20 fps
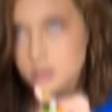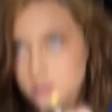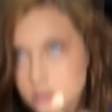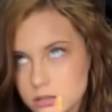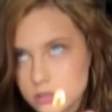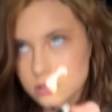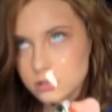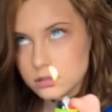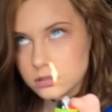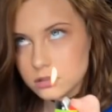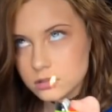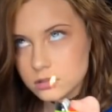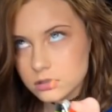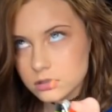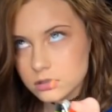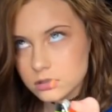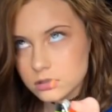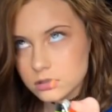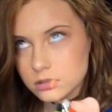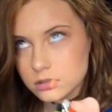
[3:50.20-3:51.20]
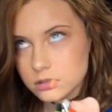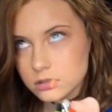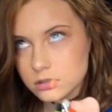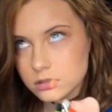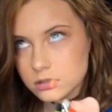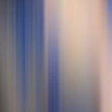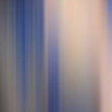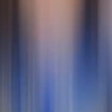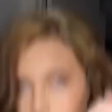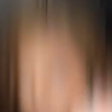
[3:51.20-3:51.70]

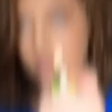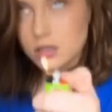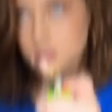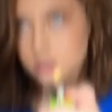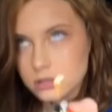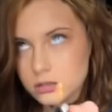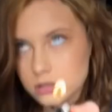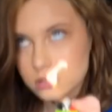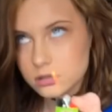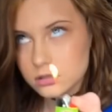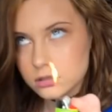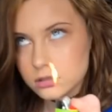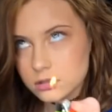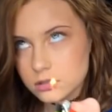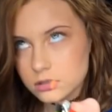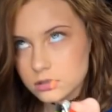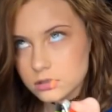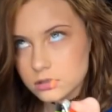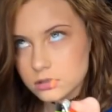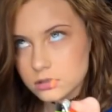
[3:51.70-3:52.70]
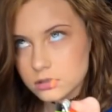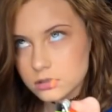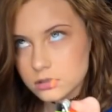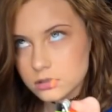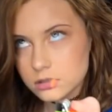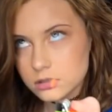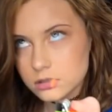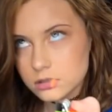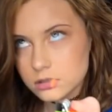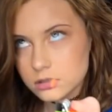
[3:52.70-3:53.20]

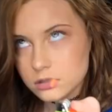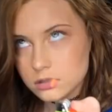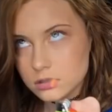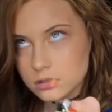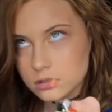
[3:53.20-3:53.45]
(silence)